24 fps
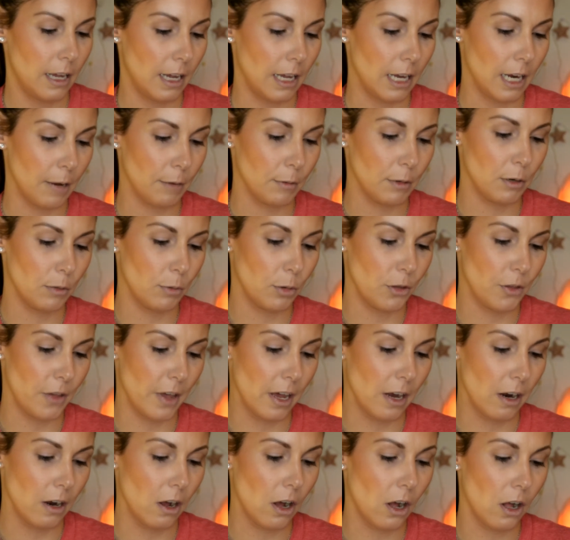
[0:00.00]
And I'm going to put
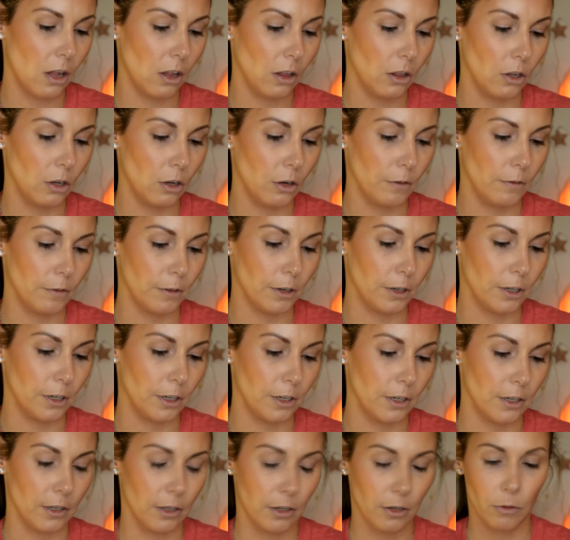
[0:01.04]
that all
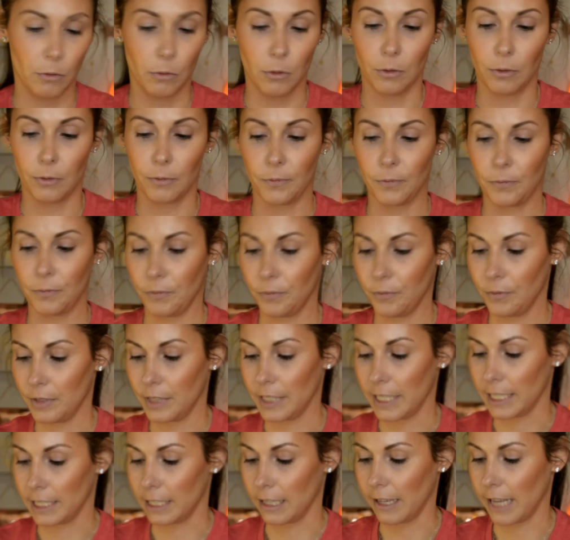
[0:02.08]
over.
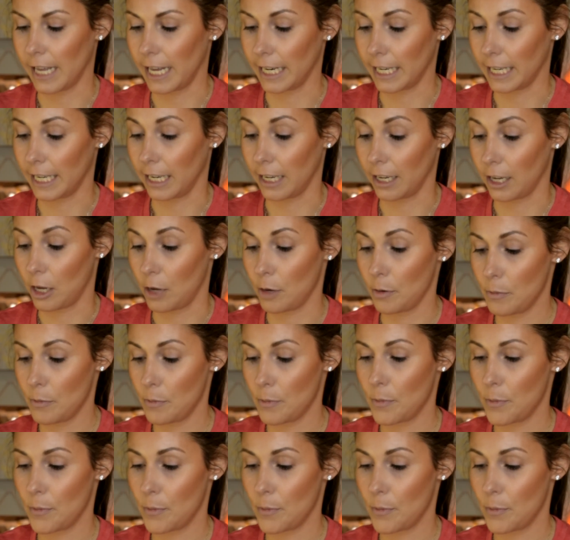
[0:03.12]
This has a lot of kick up.